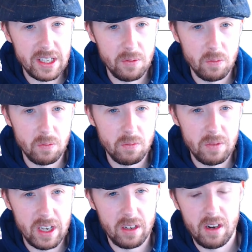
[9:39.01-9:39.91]
And,
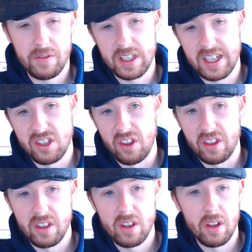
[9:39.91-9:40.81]
you know, obviously it's not,
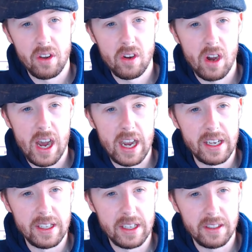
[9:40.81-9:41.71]
not, not
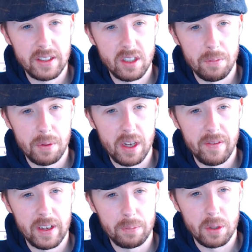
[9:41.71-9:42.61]
ideal, it's not
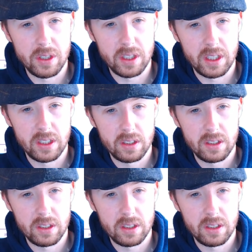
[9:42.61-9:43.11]
perfect, boys and girls.